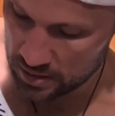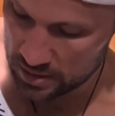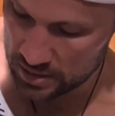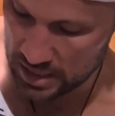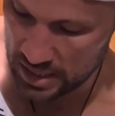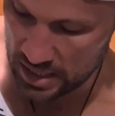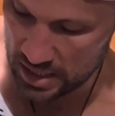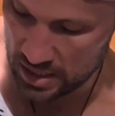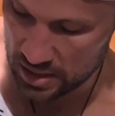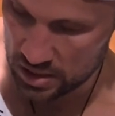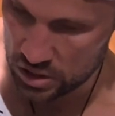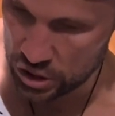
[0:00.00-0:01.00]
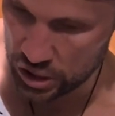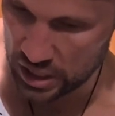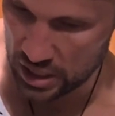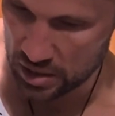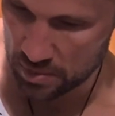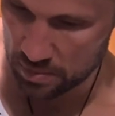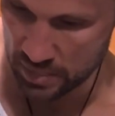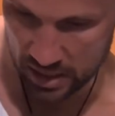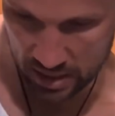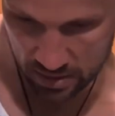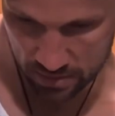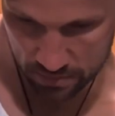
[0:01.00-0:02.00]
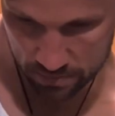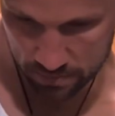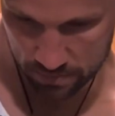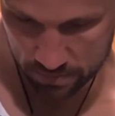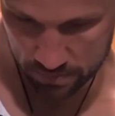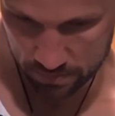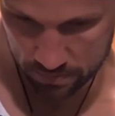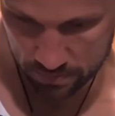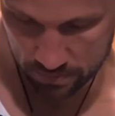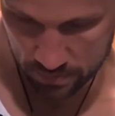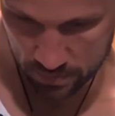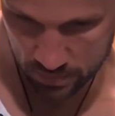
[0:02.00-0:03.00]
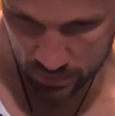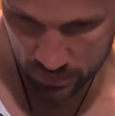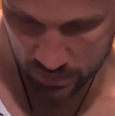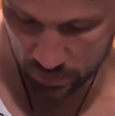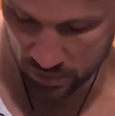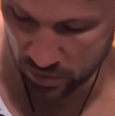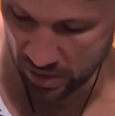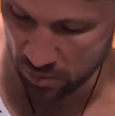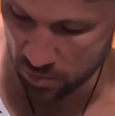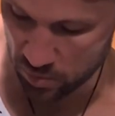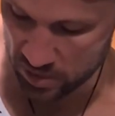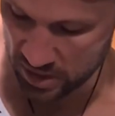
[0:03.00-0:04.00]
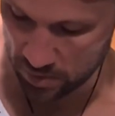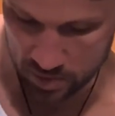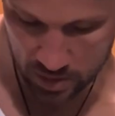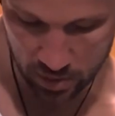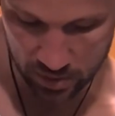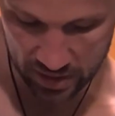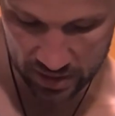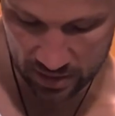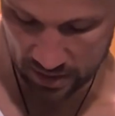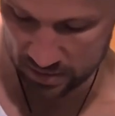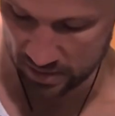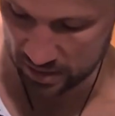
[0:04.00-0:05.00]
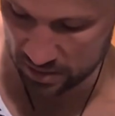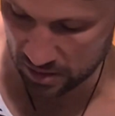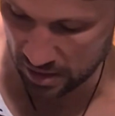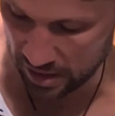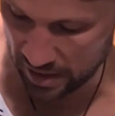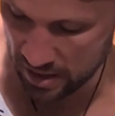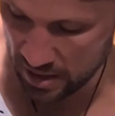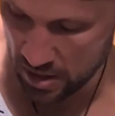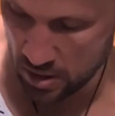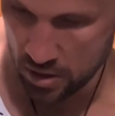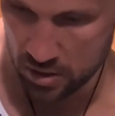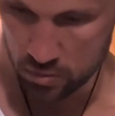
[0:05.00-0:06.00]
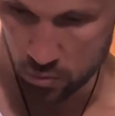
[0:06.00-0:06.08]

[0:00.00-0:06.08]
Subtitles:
D, G, B. I'm gonna do that one more time slowly because that's a lot. It's